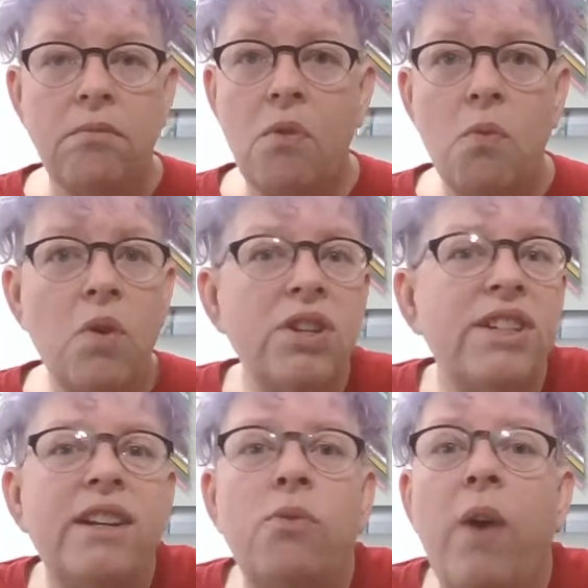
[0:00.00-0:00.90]
We're
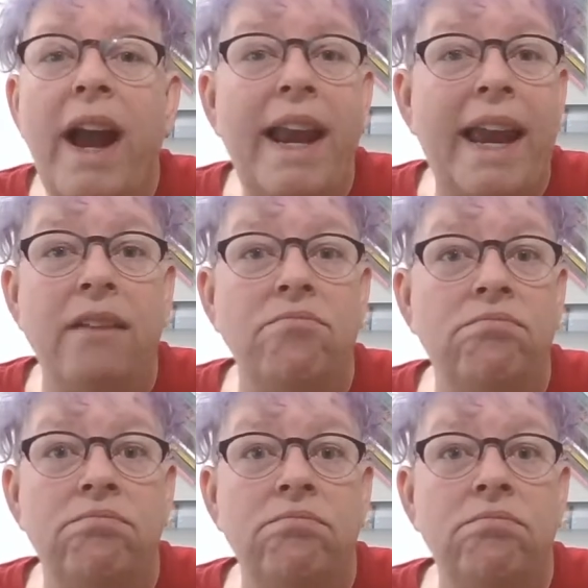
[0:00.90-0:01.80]
still waiting.
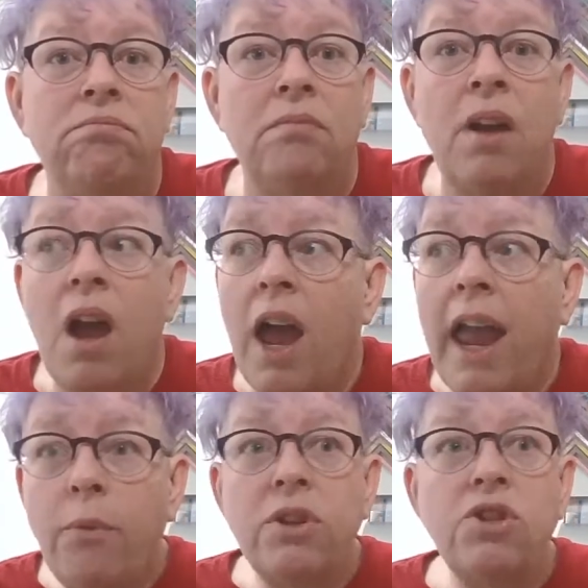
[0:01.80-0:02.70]

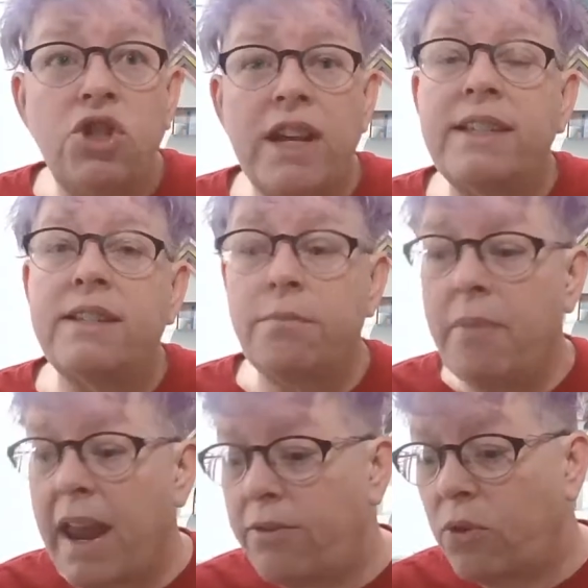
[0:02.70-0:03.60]
It was just
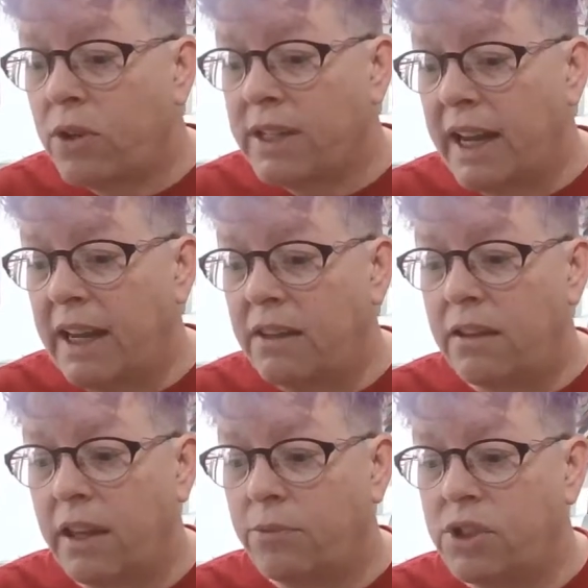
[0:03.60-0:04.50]
May 14th.
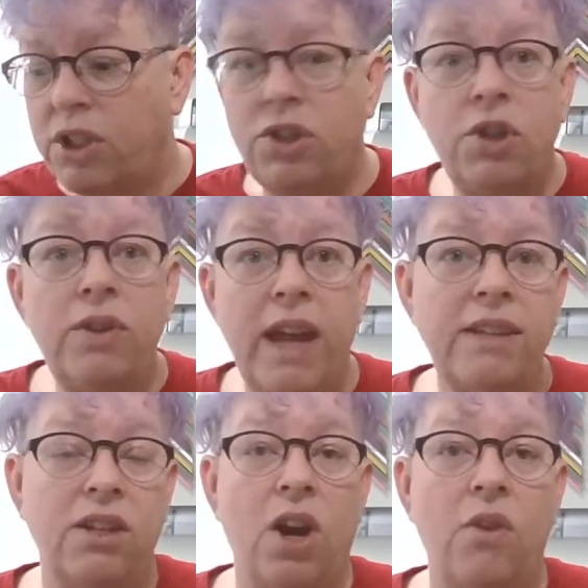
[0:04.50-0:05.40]
It was just 2
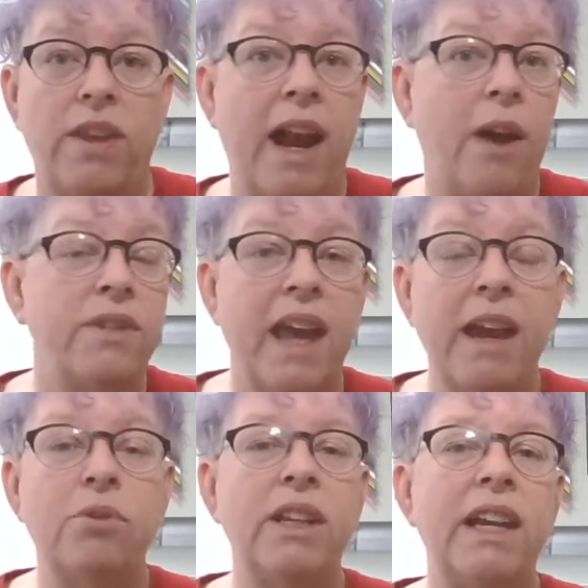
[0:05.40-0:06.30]
days ago that I was
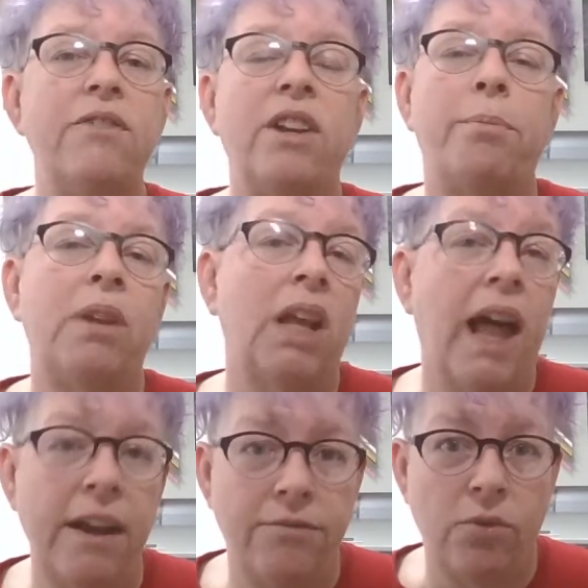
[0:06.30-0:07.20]
able to even
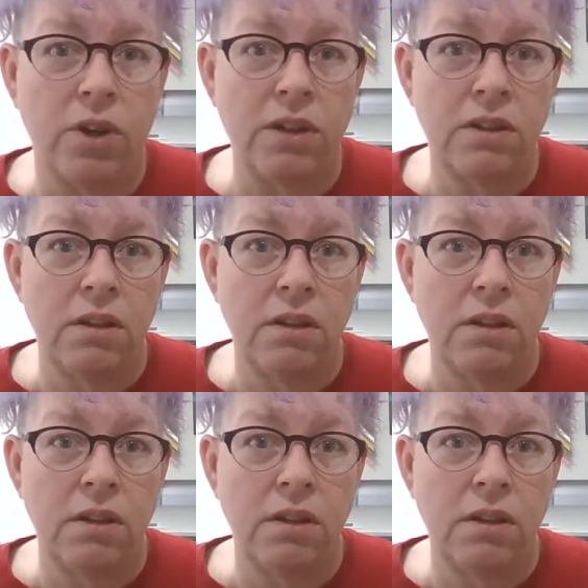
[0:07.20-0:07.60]
apply for it.